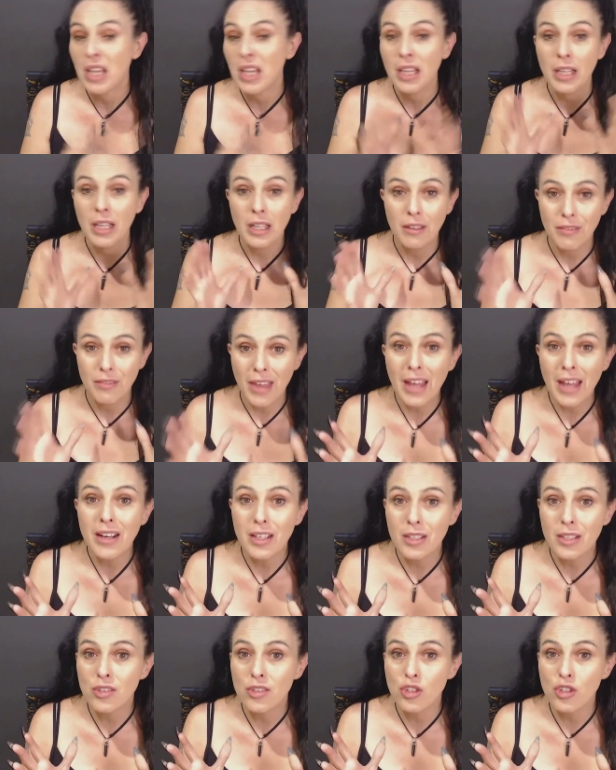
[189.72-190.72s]
That
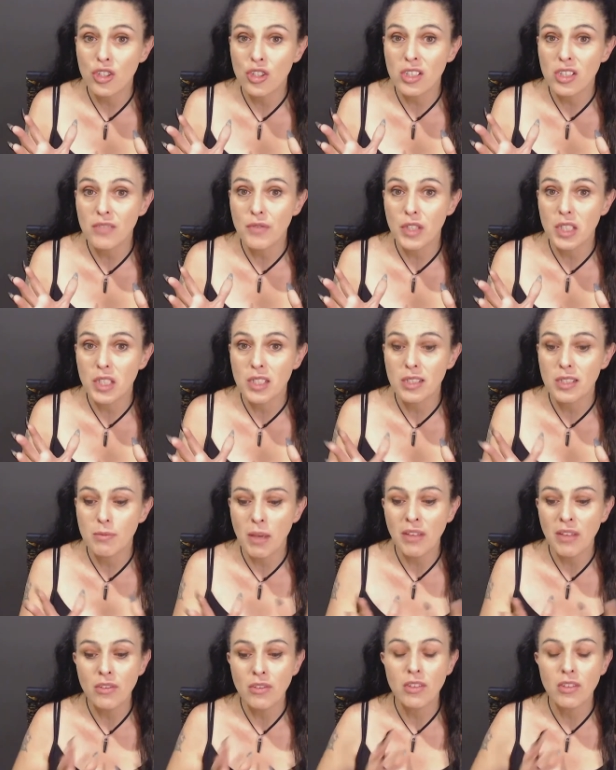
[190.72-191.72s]
is just for this
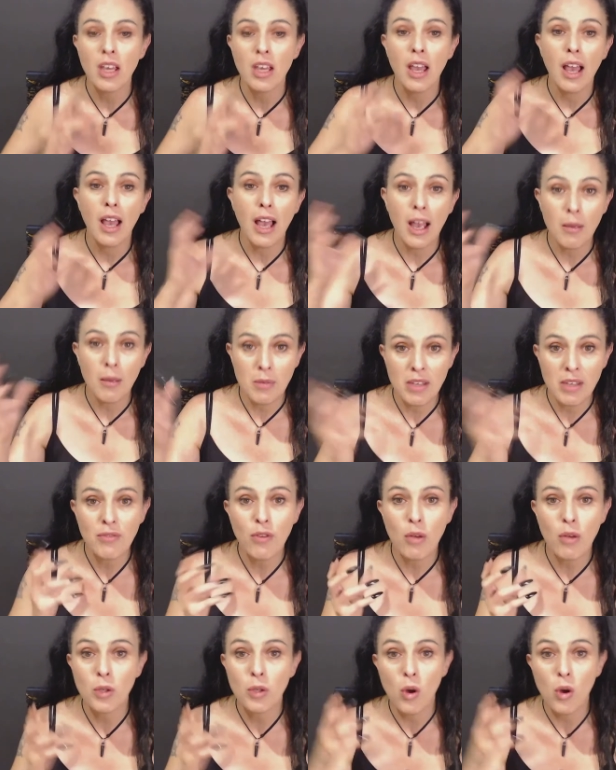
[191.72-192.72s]
month. Um, if
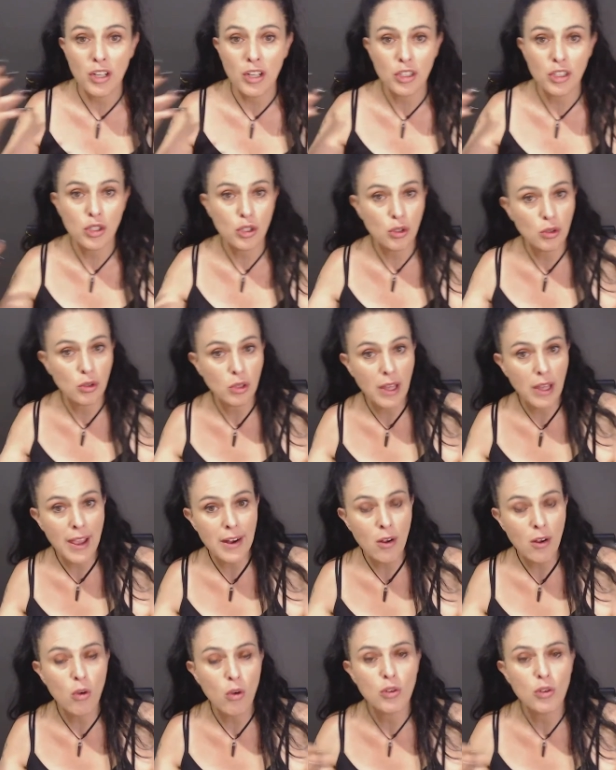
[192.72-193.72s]
I'm guided to later,
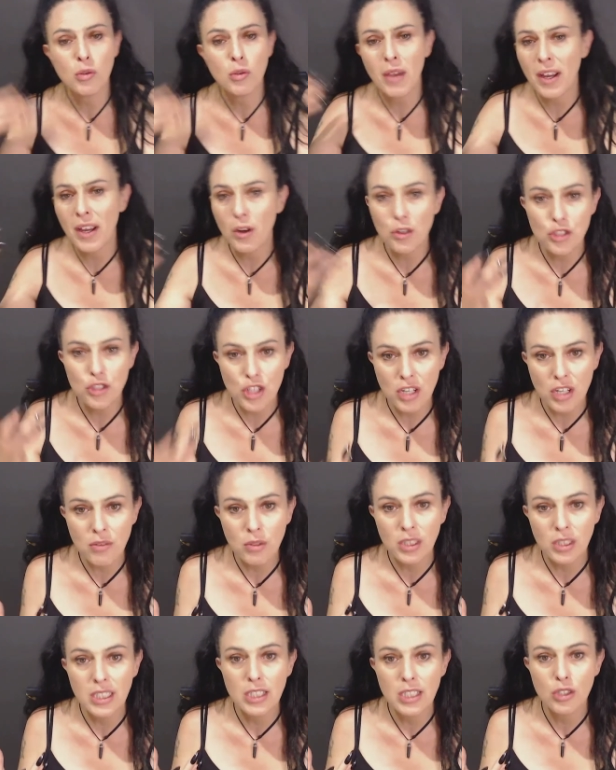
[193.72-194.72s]
I'll do it. And I
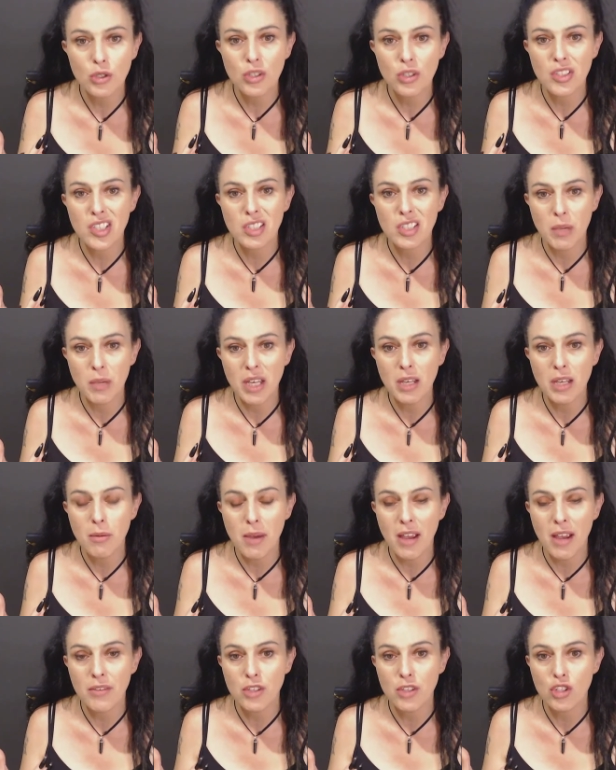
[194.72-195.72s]
generally do speak about
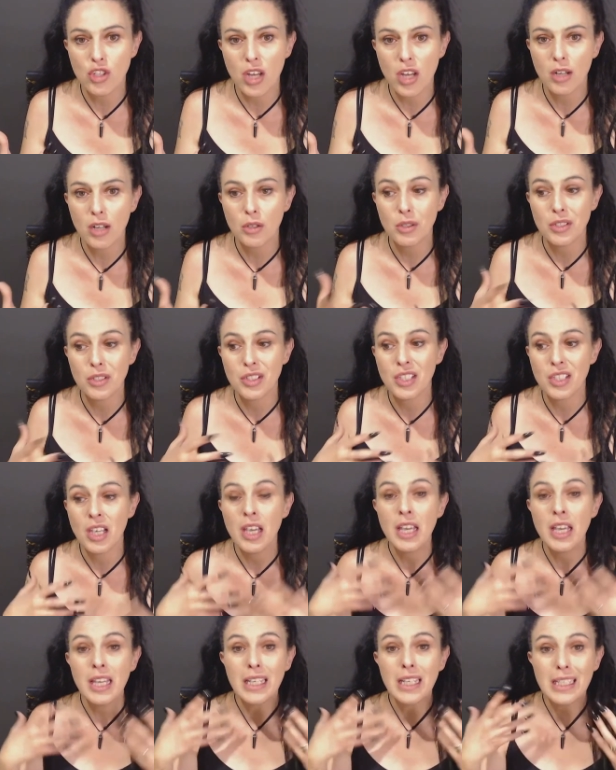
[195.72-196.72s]
the chakras
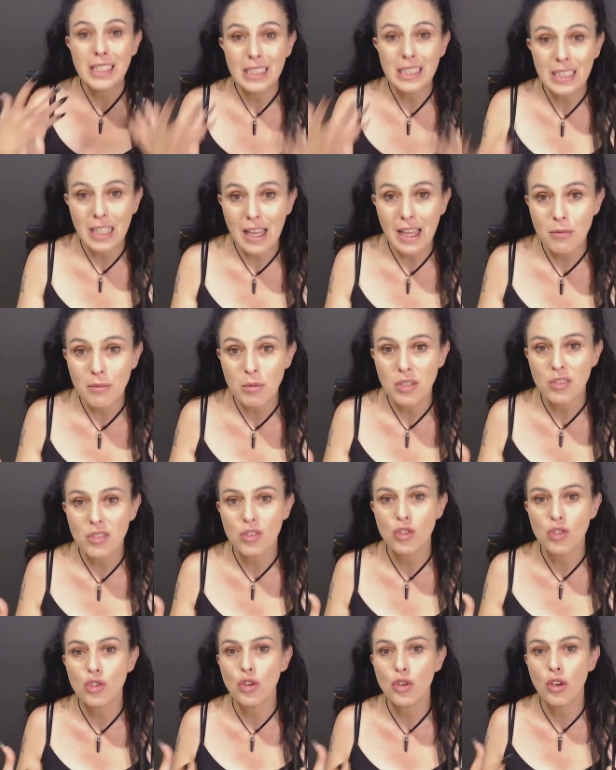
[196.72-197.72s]
in layman's
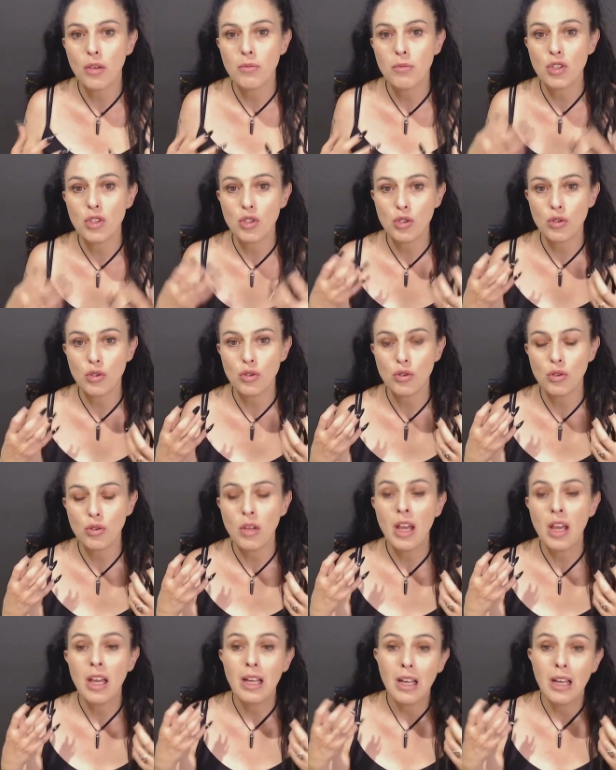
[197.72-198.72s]
terms too.
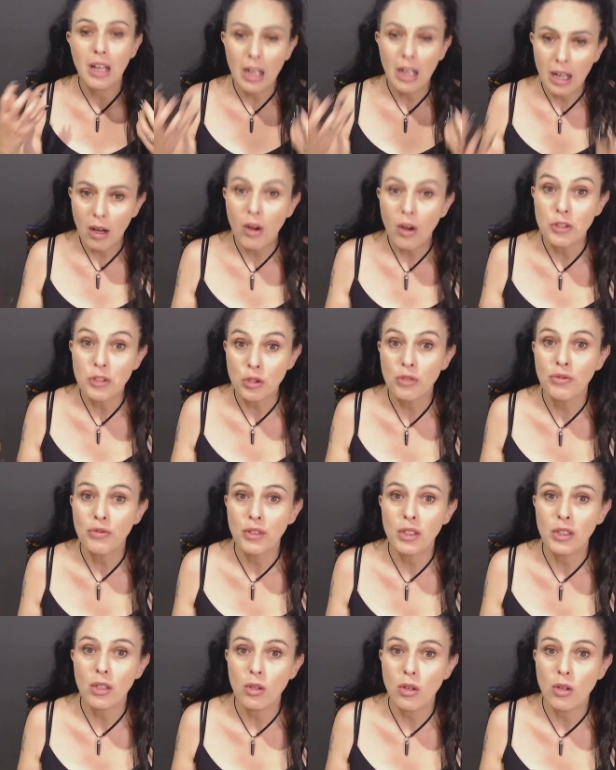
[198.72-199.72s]
Uh, I do feel a
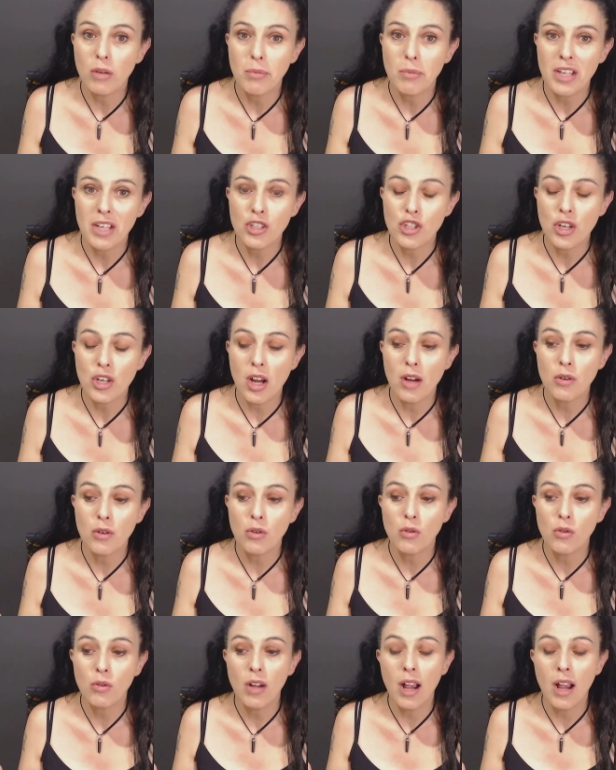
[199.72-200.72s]
lot of base chakra will
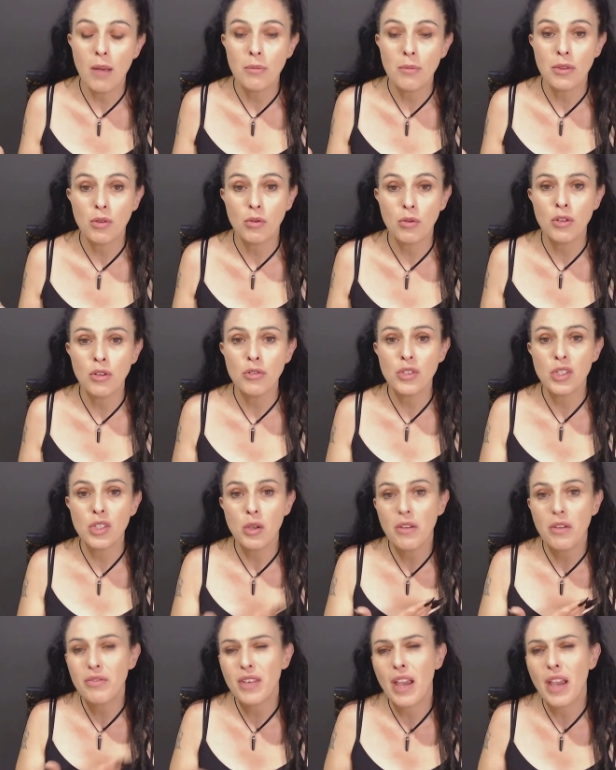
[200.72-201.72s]
come through. So
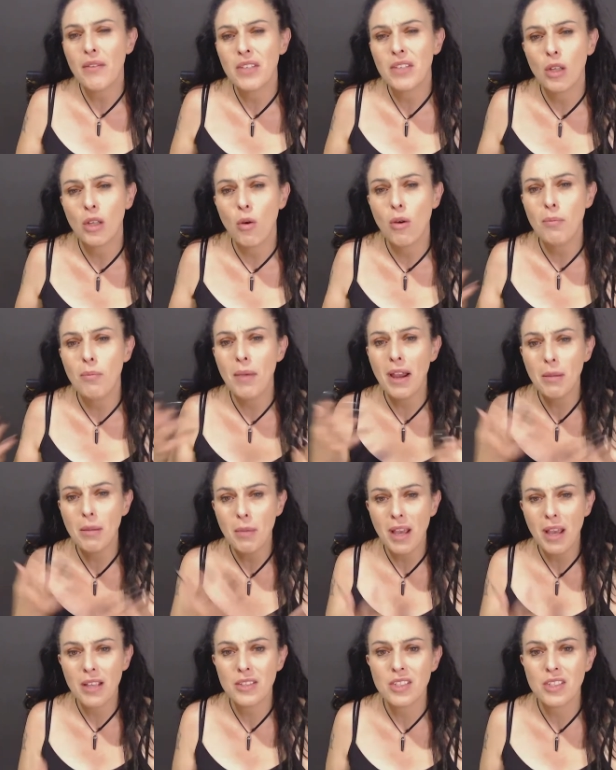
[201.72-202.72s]
if you're having lower back
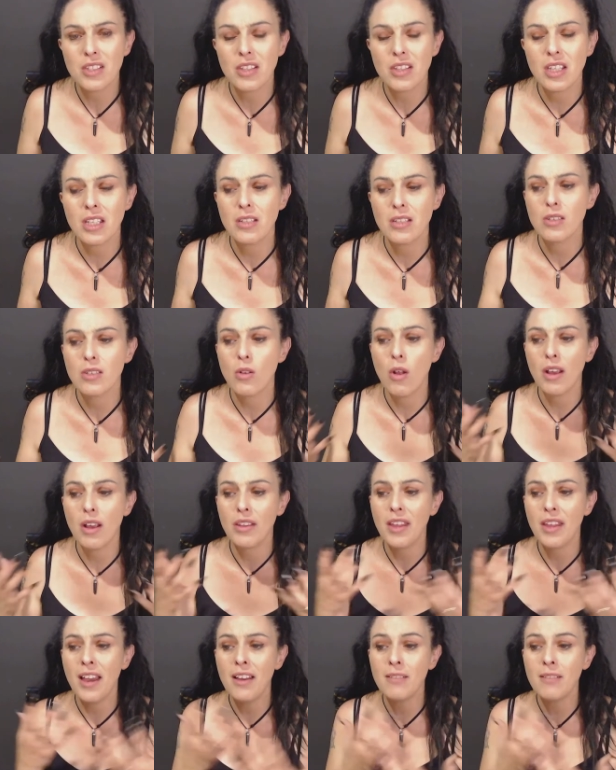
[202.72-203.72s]
pains and things like
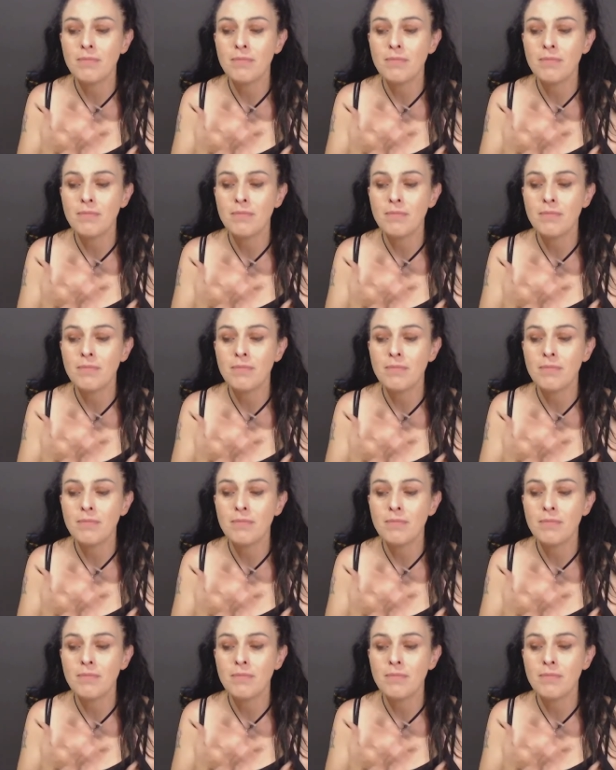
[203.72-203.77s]
that,